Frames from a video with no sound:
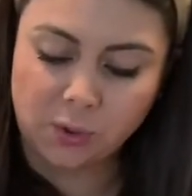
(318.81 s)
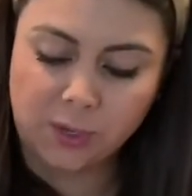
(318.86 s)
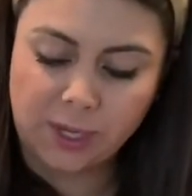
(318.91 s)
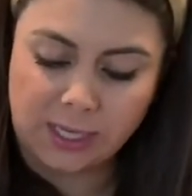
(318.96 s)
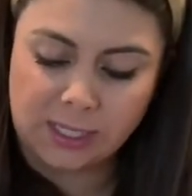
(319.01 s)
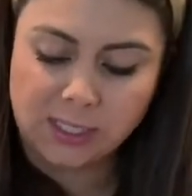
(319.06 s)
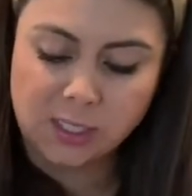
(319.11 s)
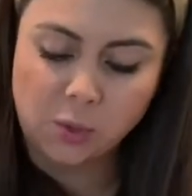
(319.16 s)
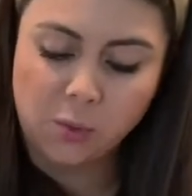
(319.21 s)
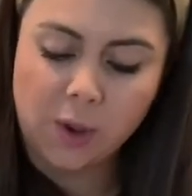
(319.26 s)

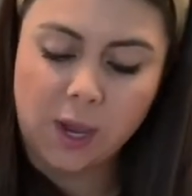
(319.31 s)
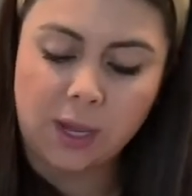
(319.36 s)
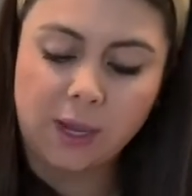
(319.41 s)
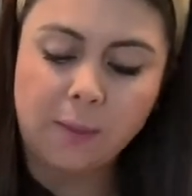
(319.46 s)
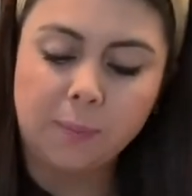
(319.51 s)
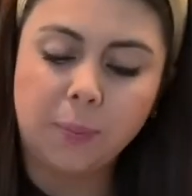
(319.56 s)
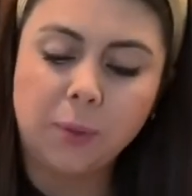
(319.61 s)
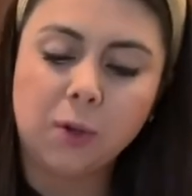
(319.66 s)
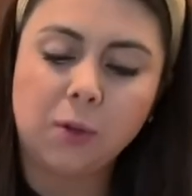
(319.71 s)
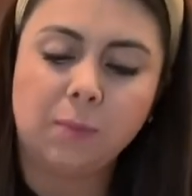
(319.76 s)
Okay, so
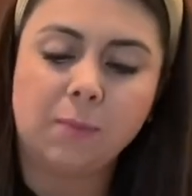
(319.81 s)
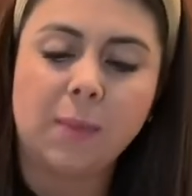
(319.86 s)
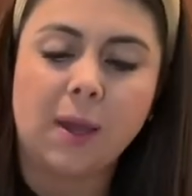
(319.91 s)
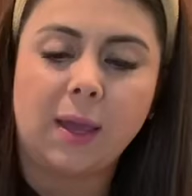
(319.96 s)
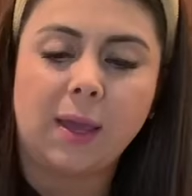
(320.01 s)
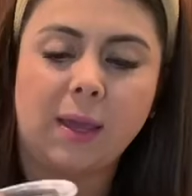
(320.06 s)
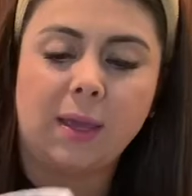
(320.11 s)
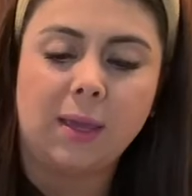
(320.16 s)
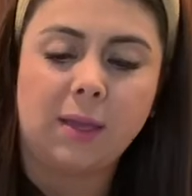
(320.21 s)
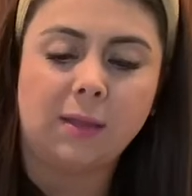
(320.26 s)
I put
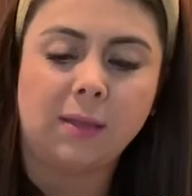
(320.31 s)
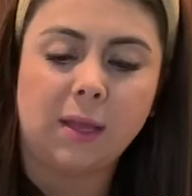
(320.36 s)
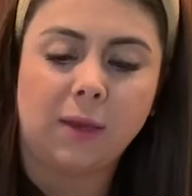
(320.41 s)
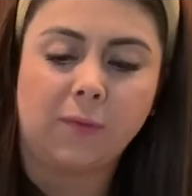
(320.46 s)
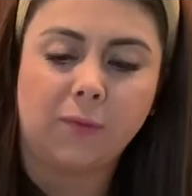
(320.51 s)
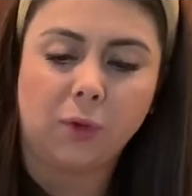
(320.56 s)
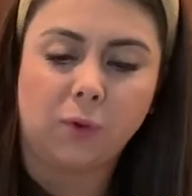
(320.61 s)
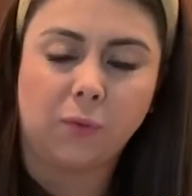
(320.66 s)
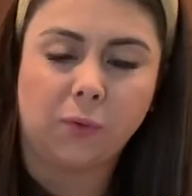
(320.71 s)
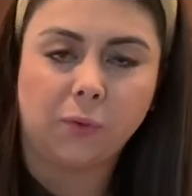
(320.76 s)
my
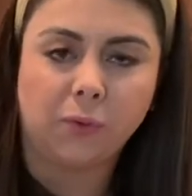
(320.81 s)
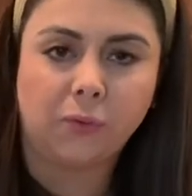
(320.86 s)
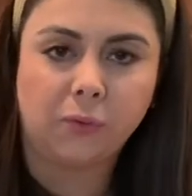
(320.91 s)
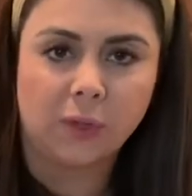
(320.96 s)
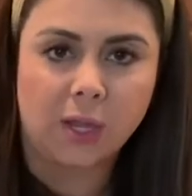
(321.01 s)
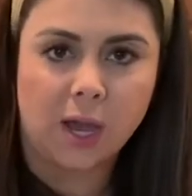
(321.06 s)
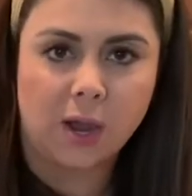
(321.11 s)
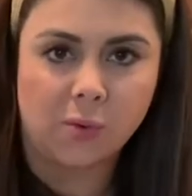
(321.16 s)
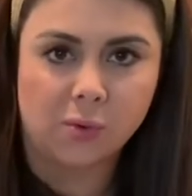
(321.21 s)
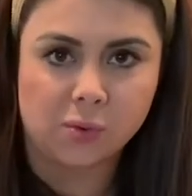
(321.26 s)
leftover
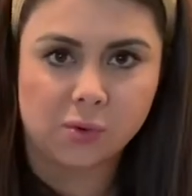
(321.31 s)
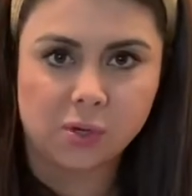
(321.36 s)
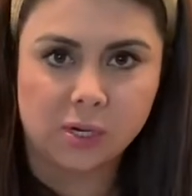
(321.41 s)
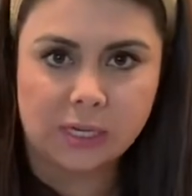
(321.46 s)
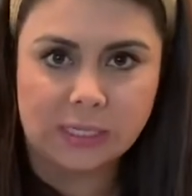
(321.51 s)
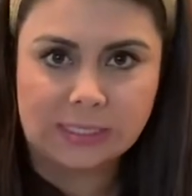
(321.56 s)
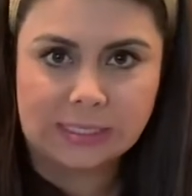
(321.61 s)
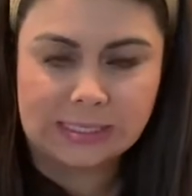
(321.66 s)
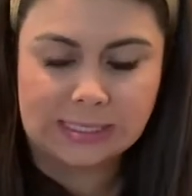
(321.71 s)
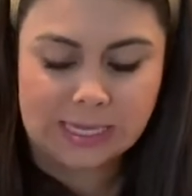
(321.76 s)
flour
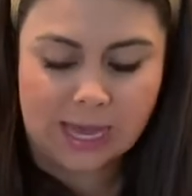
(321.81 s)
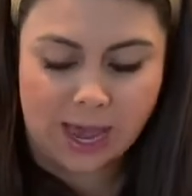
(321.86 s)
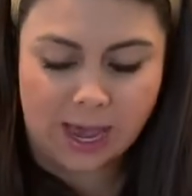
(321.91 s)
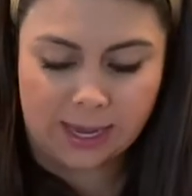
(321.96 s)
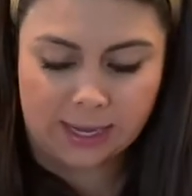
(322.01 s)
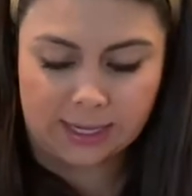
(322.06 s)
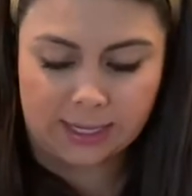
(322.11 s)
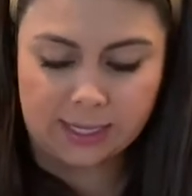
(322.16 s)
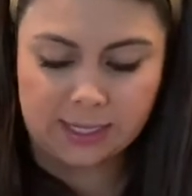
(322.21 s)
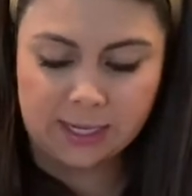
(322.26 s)

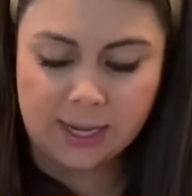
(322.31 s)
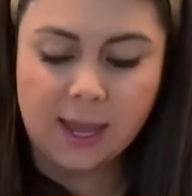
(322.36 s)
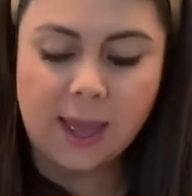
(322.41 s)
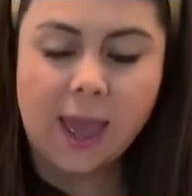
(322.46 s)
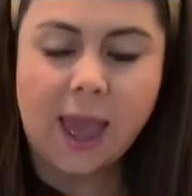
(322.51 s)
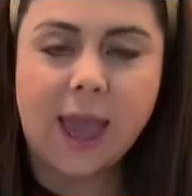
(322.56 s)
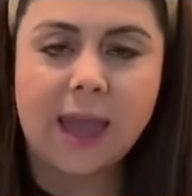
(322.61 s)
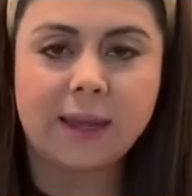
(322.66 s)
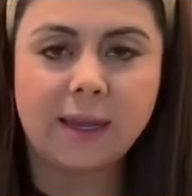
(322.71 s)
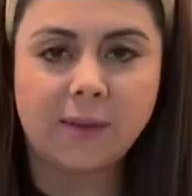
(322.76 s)
aside,
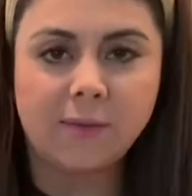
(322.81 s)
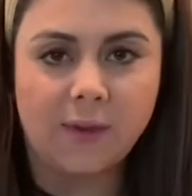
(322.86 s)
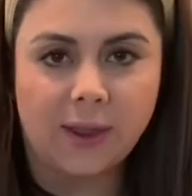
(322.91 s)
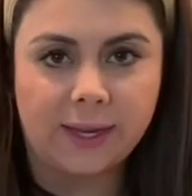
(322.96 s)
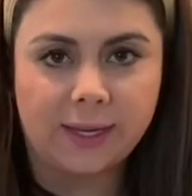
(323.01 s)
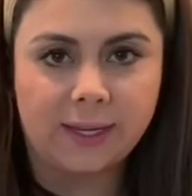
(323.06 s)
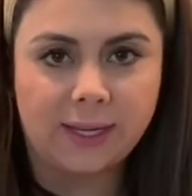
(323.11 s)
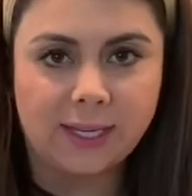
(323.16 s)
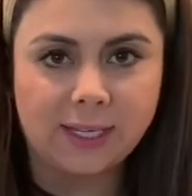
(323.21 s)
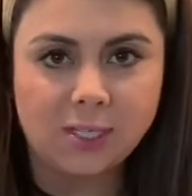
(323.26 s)
and if
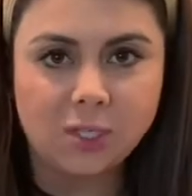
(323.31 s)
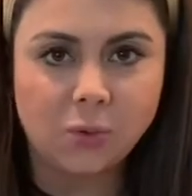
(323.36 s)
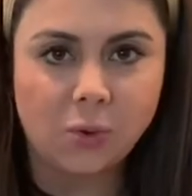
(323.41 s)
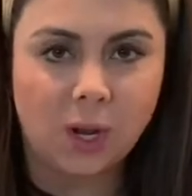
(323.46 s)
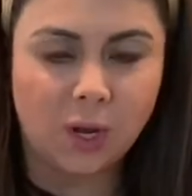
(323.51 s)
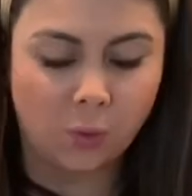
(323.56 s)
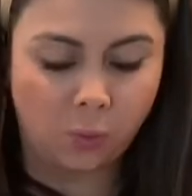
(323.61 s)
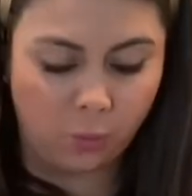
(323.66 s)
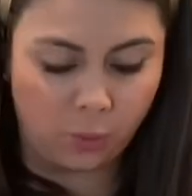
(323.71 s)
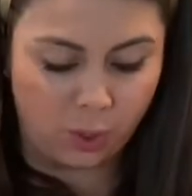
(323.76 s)
I need
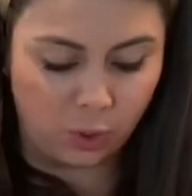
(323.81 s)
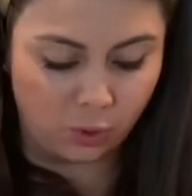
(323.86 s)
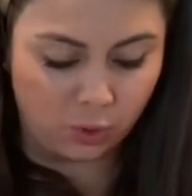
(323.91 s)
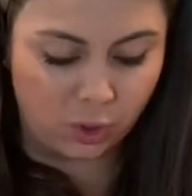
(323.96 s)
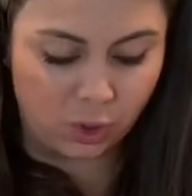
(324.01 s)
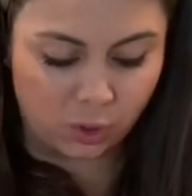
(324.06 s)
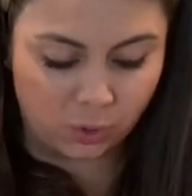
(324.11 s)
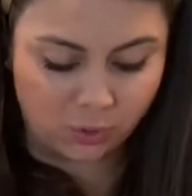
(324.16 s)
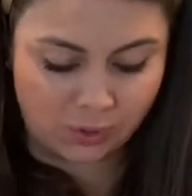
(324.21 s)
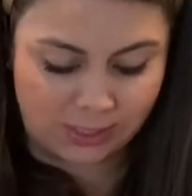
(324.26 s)
to, I
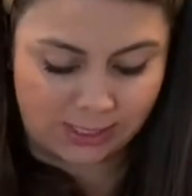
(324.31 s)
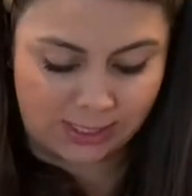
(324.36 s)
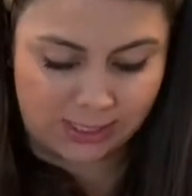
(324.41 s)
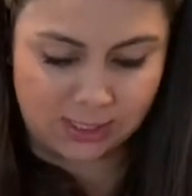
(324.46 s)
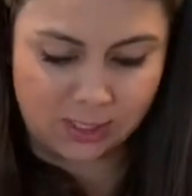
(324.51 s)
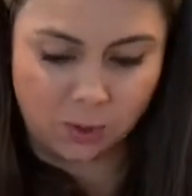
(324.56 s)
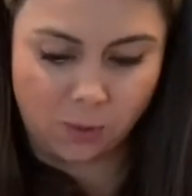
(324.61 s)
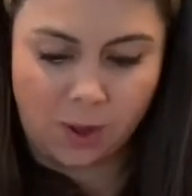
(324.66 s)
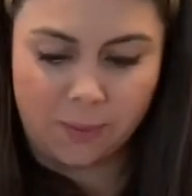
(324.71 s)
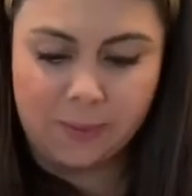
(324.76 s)
will use
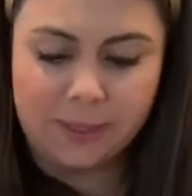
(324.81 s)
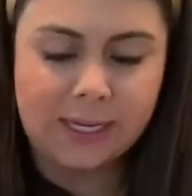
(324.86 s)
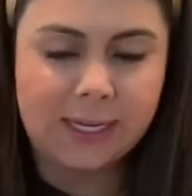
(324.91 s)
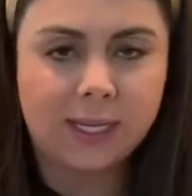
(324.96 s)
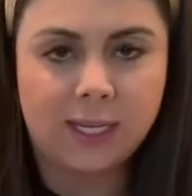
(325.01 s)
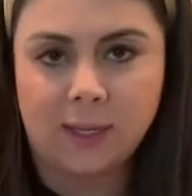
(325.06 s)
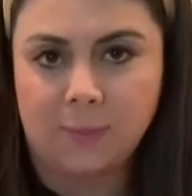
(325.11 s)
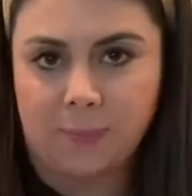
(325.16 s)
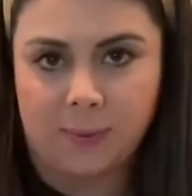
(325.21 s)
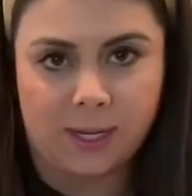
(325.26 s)
it. So I'm
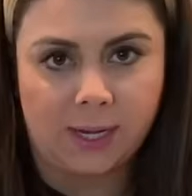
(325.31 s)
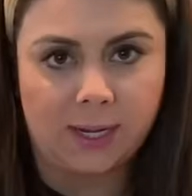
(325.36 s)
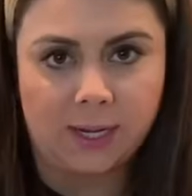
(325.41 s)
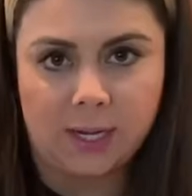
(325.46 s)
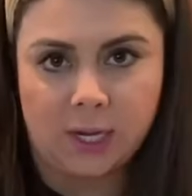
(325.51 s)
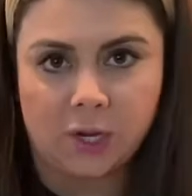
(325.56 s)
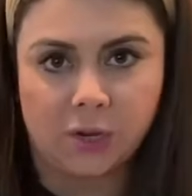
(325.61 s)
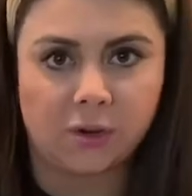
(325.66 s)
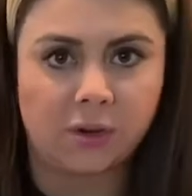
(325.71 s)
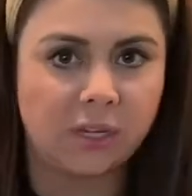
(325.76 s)
gonna keep it
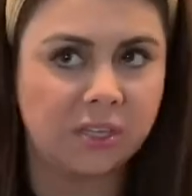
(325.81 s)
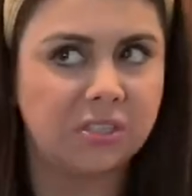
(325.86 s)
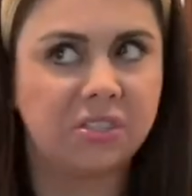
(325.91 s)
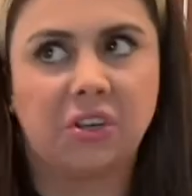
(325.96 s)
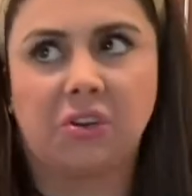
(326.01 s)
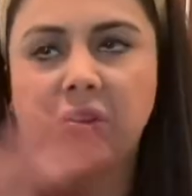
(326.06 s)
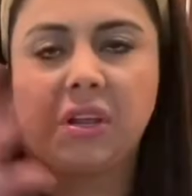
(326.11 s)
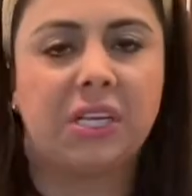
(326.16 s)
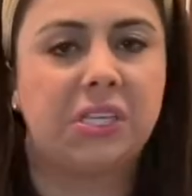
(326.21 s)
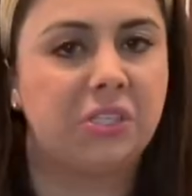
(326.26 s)
in here
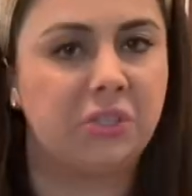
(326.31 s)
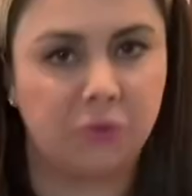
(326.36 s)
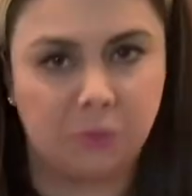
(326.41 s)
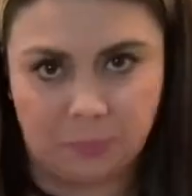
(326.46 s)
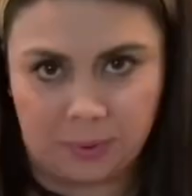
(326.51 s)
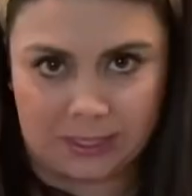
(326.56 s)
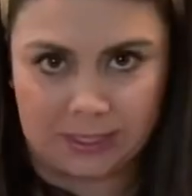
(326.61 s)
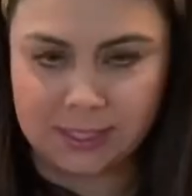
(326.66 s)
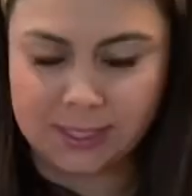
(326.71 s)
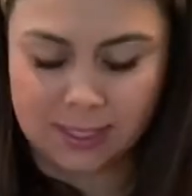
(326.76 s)
until I do
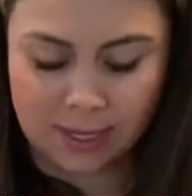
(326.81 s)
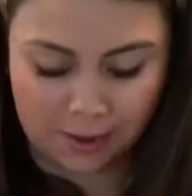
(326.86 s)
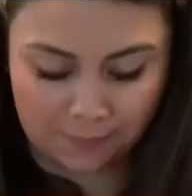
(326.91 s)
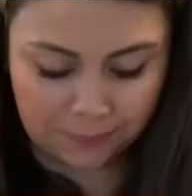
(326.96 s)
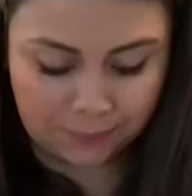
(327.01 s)
pizza.